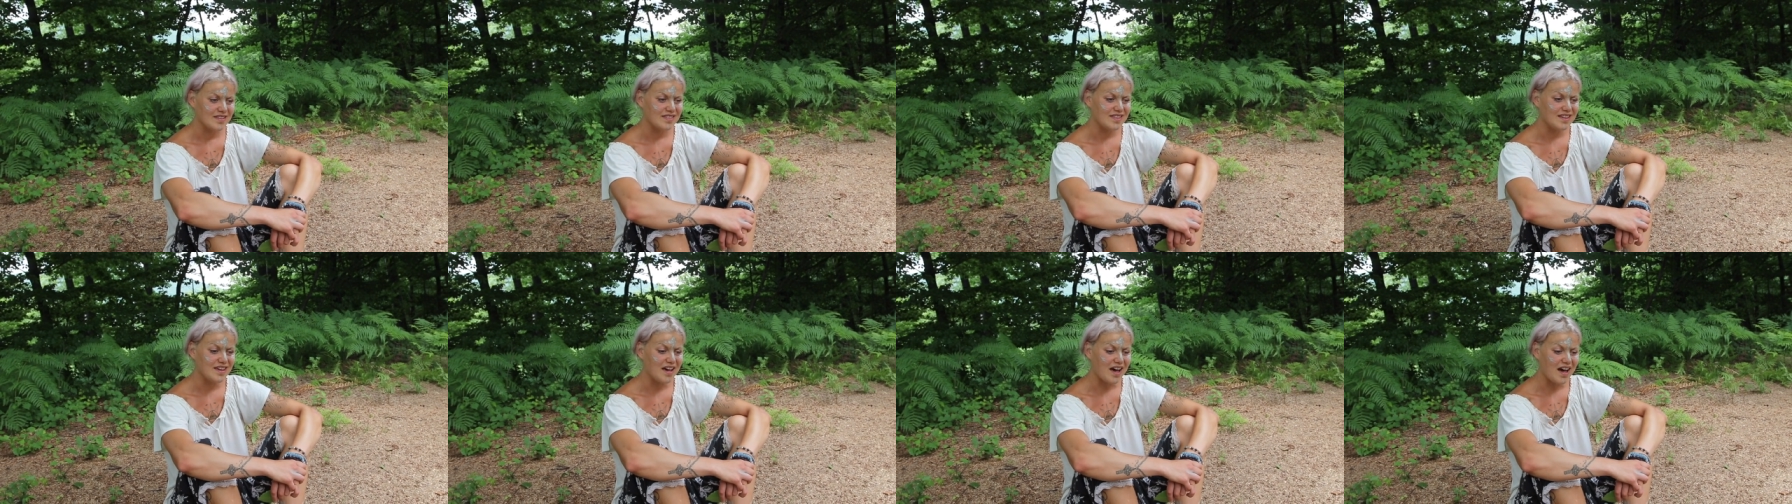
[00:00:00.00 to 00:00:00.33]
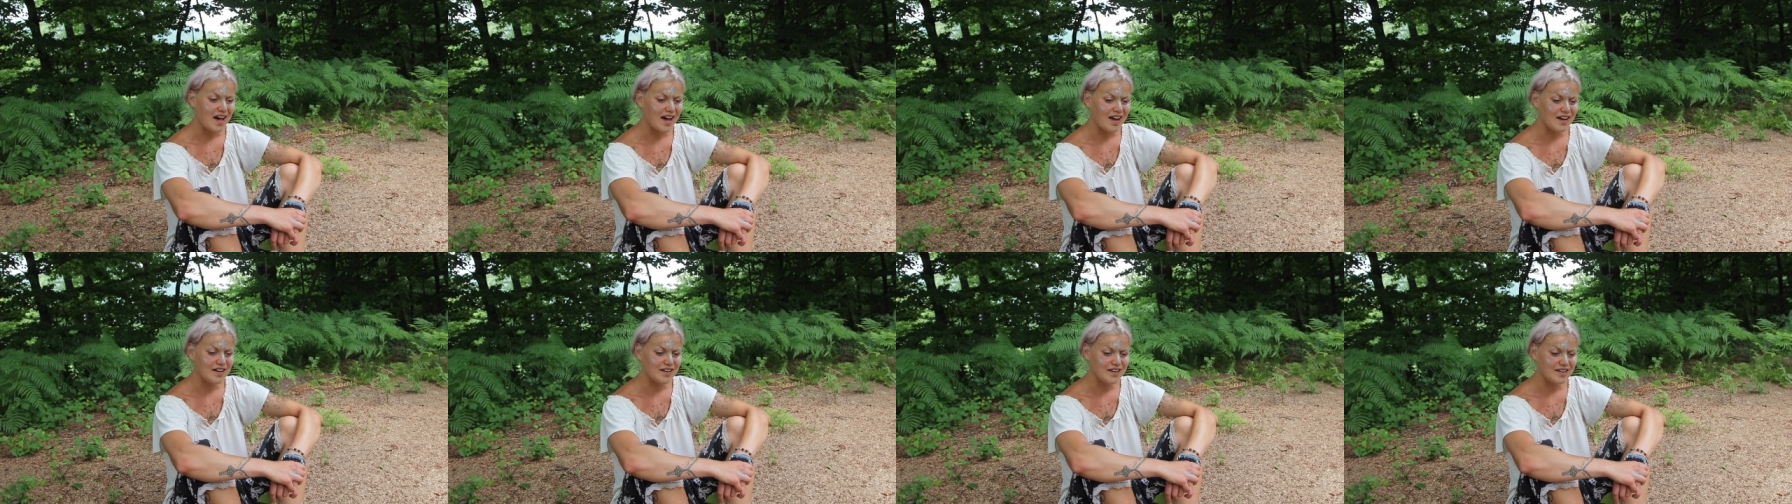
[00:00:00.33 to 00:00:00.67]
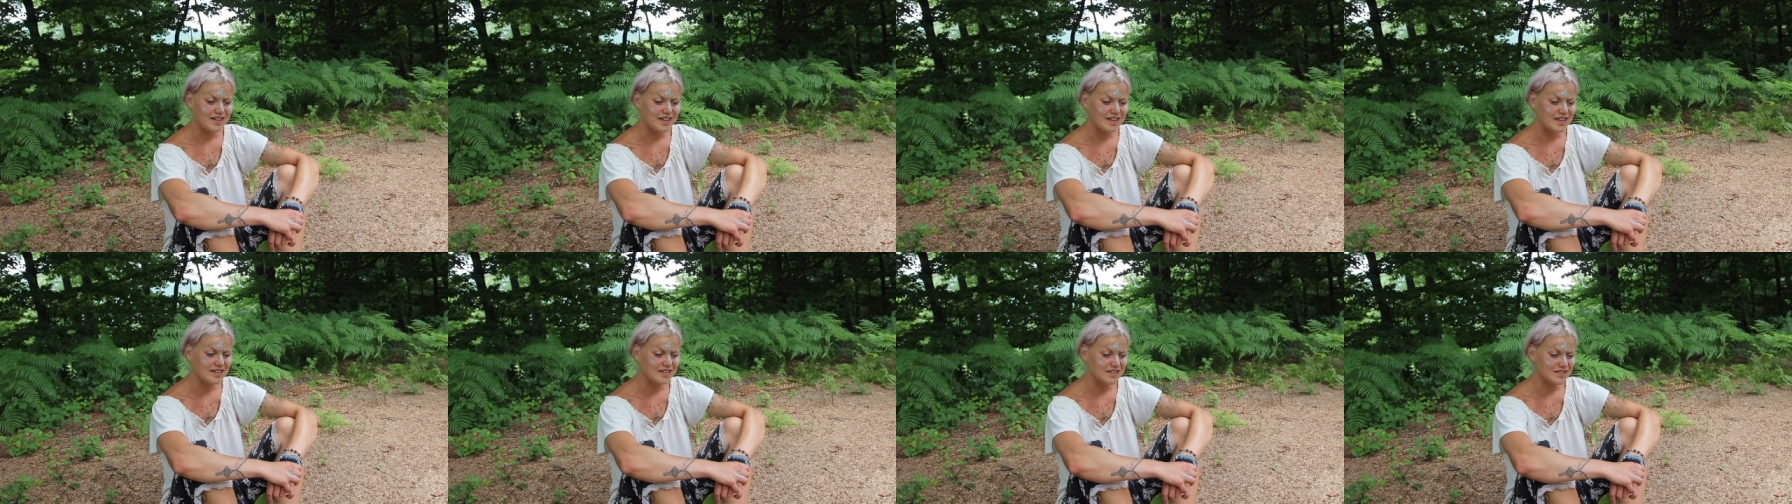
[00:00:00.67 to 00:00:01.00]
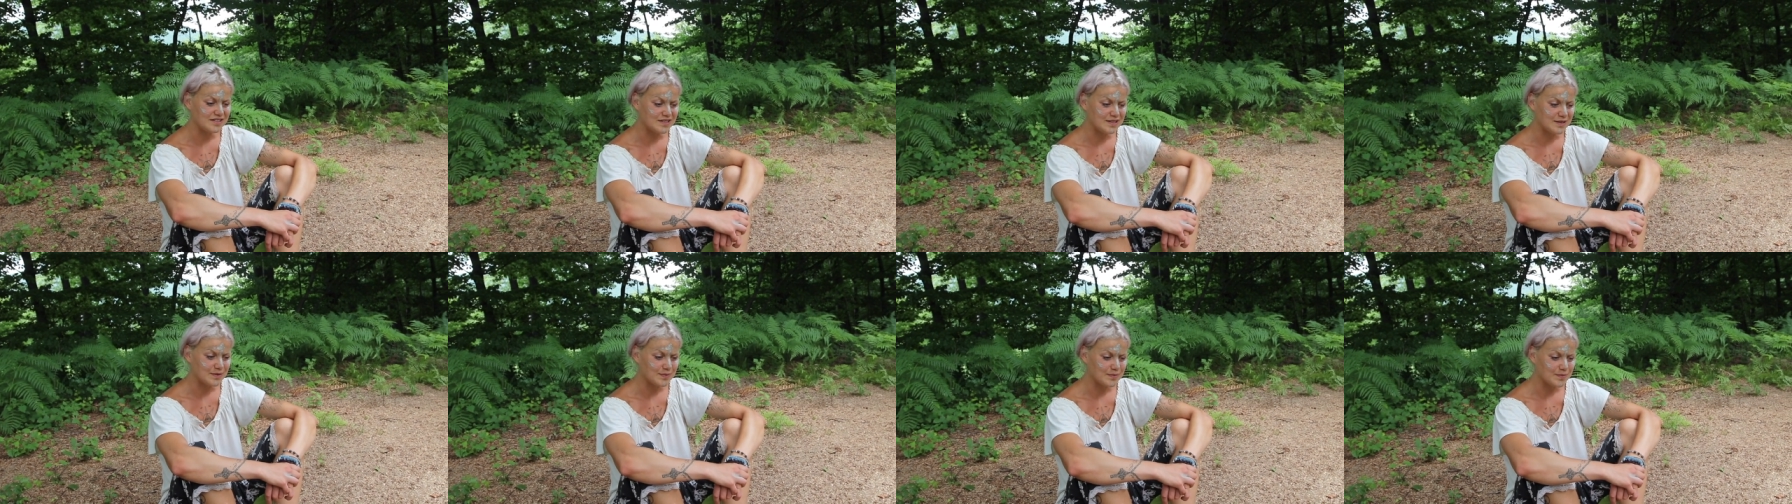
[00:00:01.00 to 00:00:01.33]
the higher
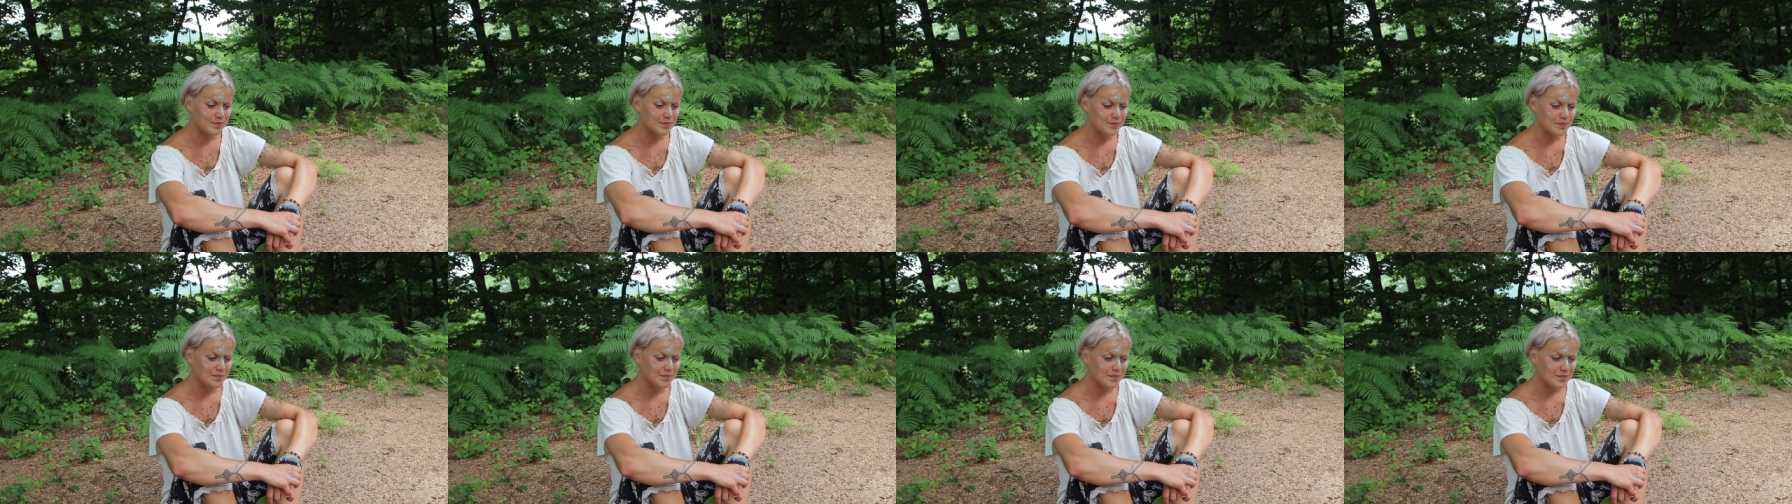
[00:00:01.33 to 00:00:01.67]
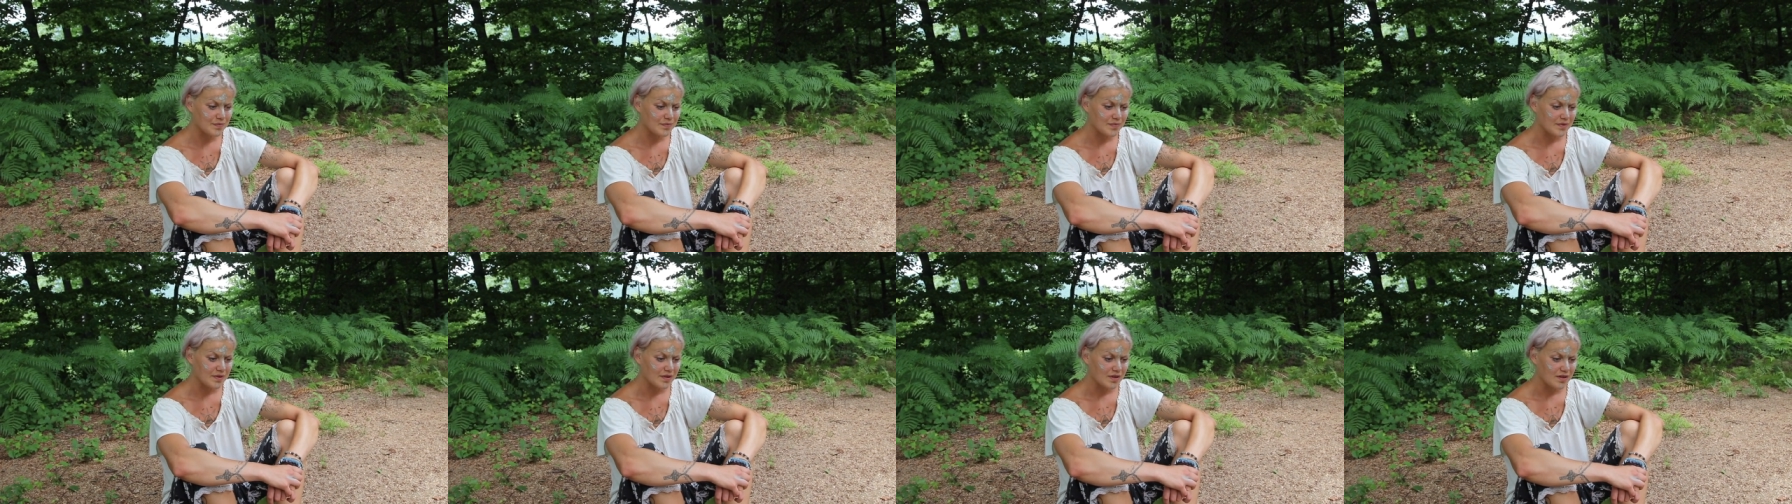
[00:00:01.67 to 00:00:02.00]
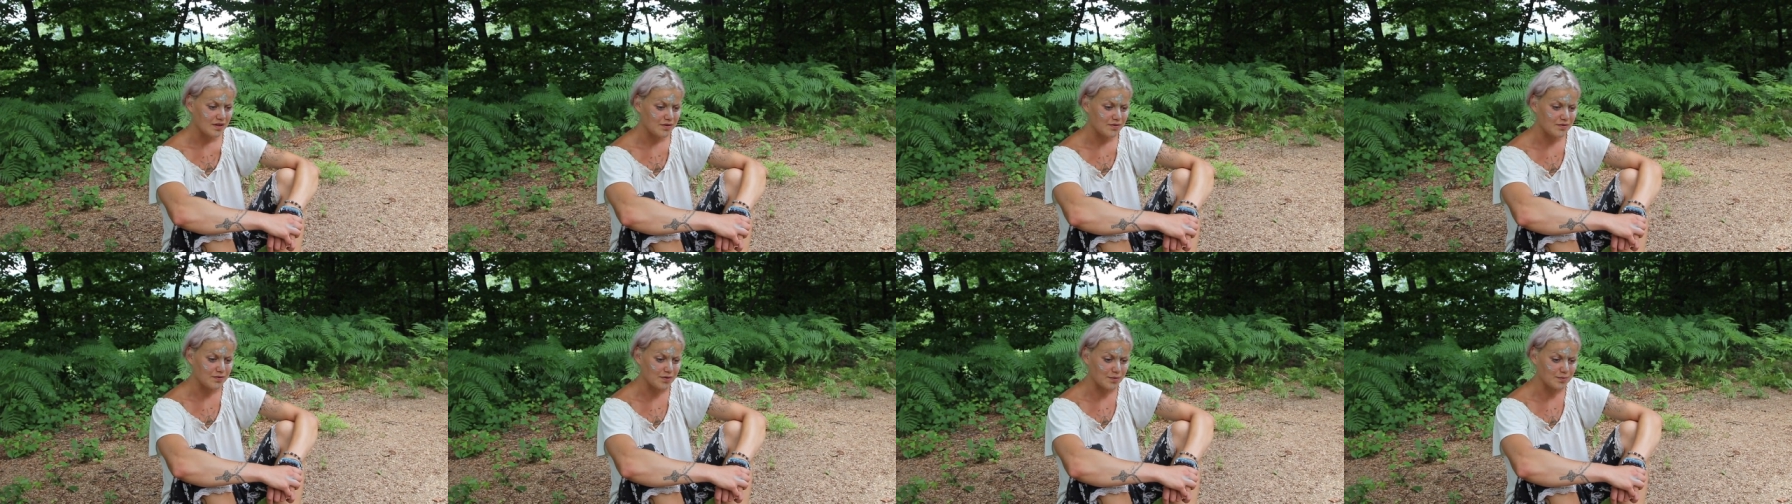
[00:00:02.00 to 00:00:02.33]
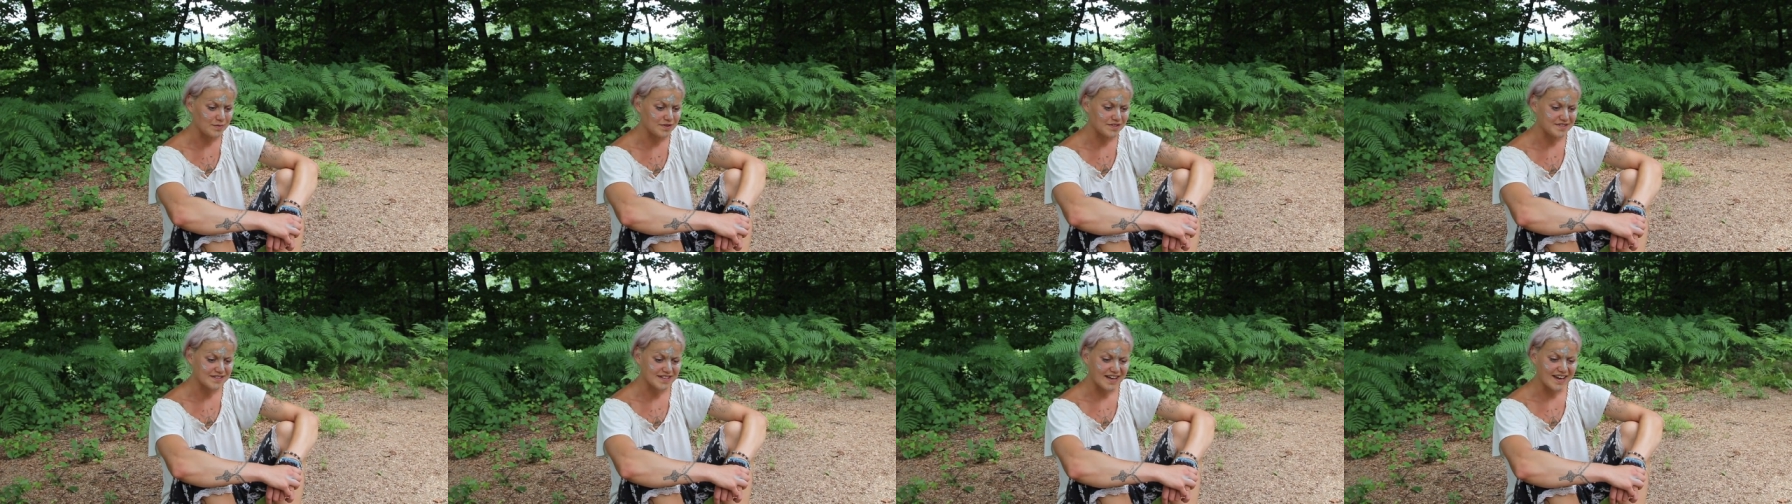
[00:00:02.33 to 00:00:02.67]
energy from
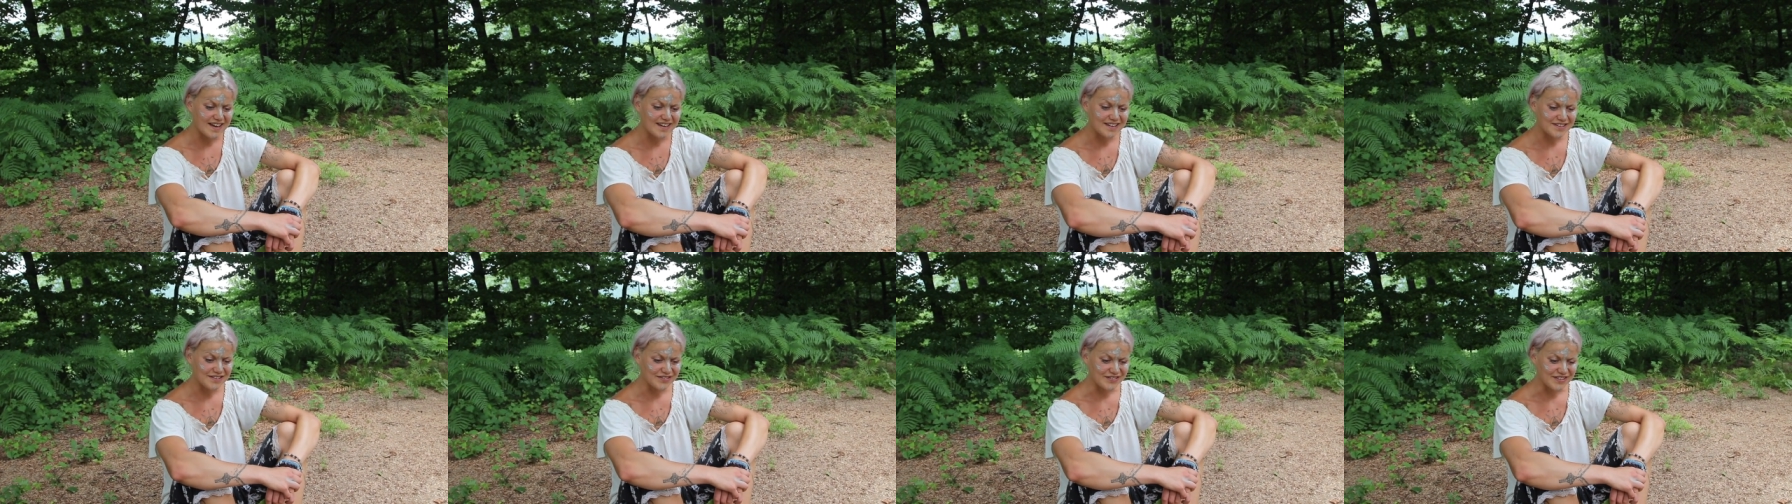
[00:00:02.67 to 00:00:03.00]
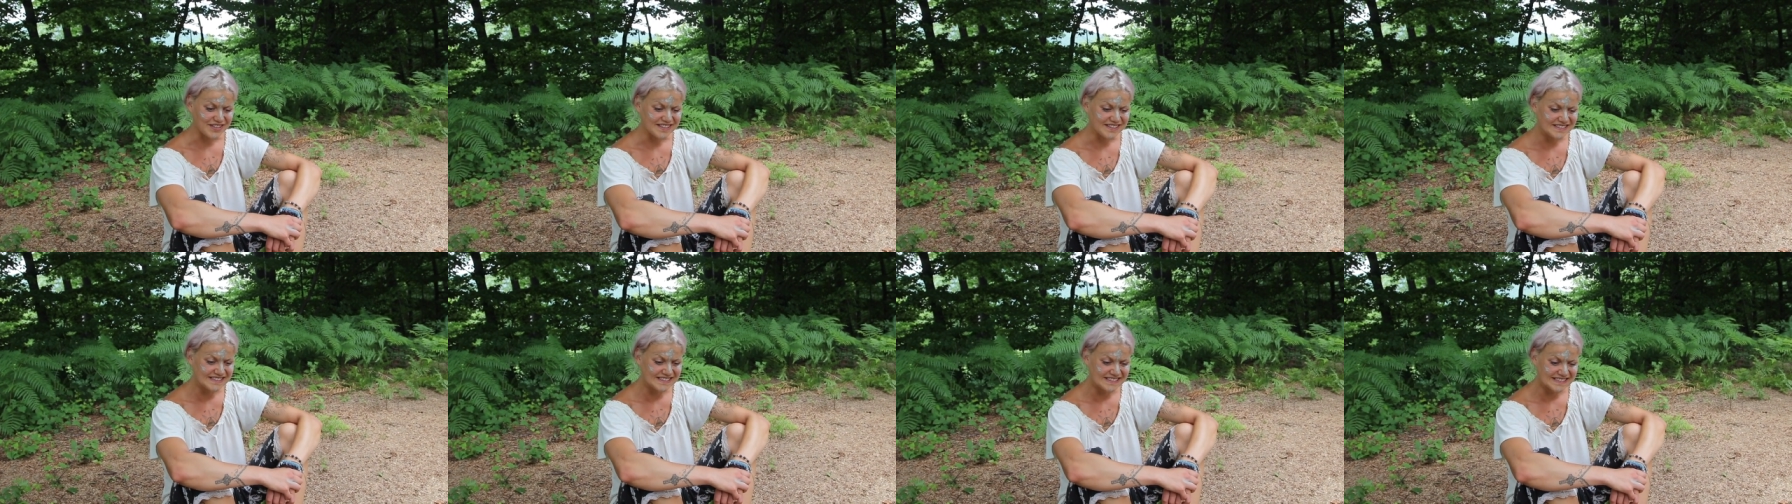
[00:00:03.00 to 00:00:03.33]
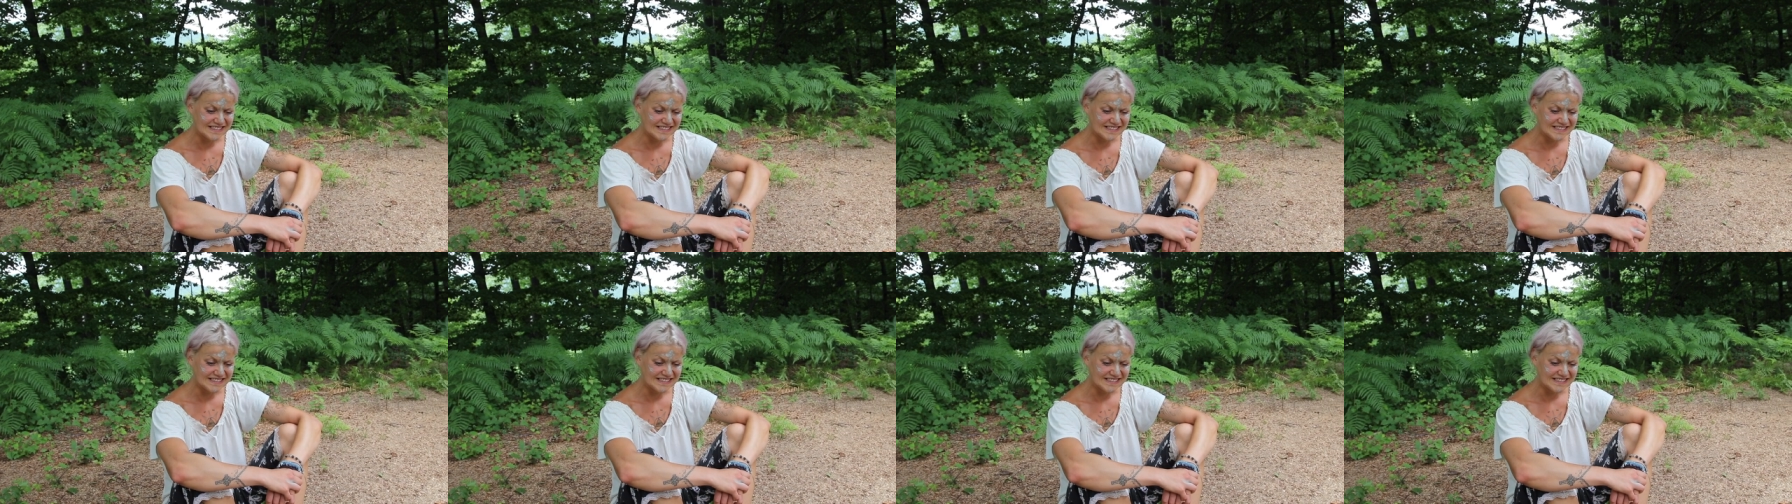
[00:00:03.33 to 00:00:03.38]
the sky as well.